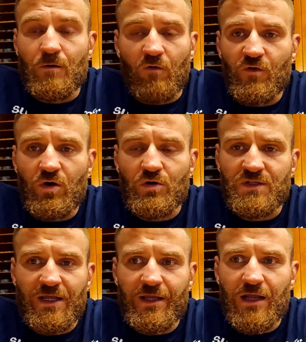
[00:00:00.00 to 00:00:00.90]
Of course.
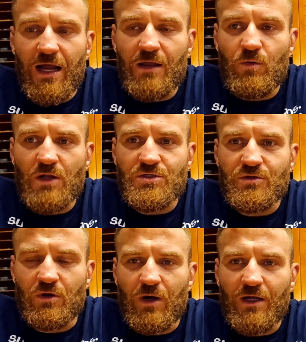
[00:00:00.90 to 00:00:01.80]
Like, I watch, you
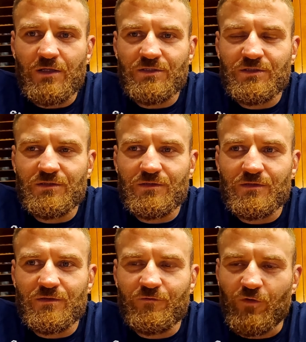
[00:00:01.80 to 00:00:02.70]
know,
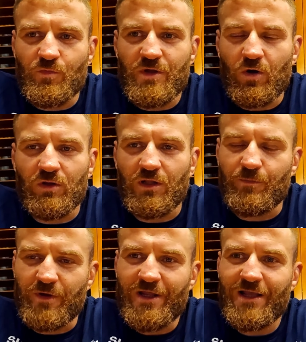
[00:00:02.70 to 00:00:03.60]
for me only,
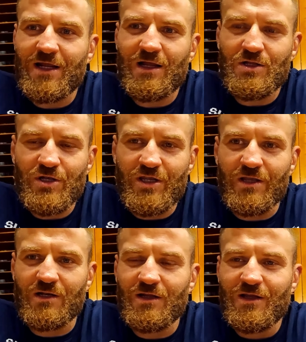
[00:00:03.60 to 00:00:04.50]
Pereira,
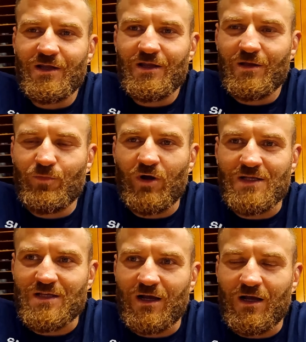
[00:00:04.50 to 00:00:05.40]
Hill,
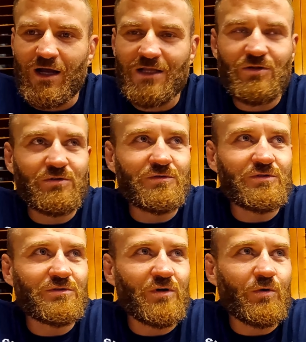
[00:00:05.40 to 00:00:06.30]
Prochazka. I don't,
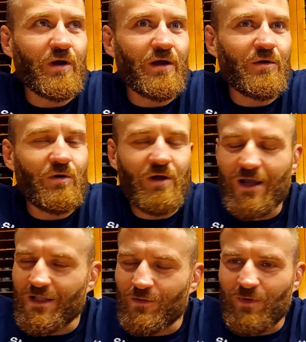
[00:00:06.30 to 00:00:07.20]
you know,
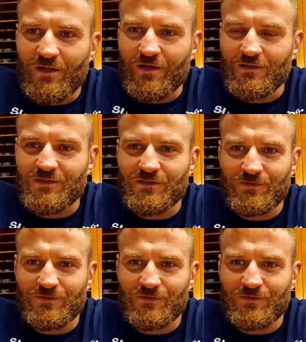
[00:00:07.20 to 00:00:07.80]
anybody else.